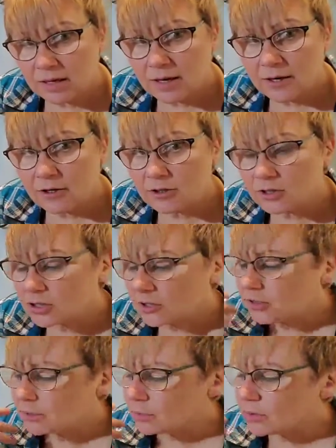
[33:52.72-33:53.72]
theme and
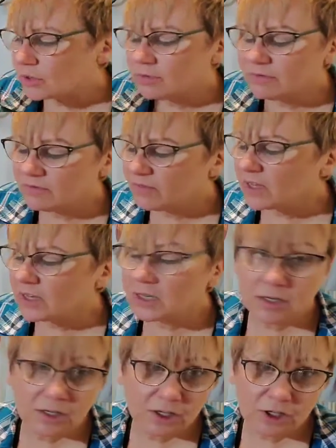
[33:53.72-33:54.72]
character, really
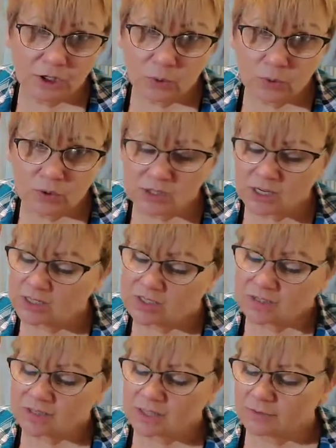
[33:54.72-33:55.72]
fun and
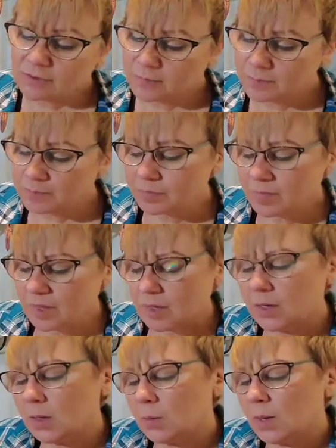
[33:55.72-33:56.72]
cute. I just love them.
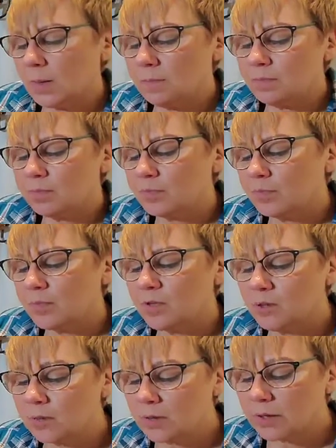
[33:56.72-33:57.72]
Anyway,
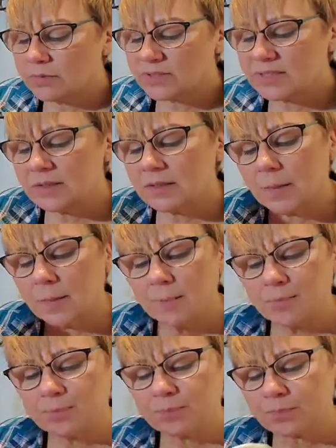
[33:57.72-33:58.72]
kudos
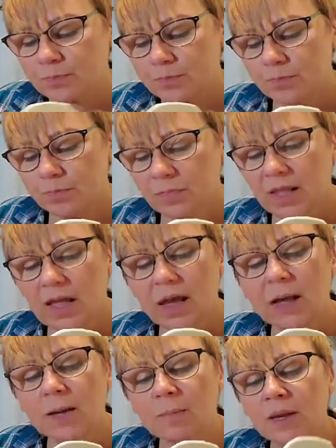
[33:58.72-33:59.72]
to them.
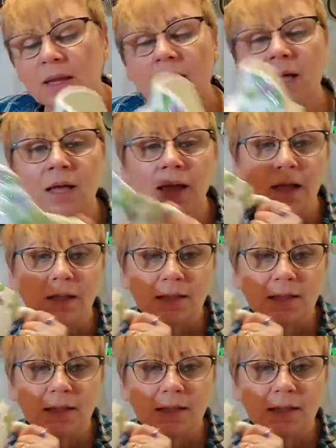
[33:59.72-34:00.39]
A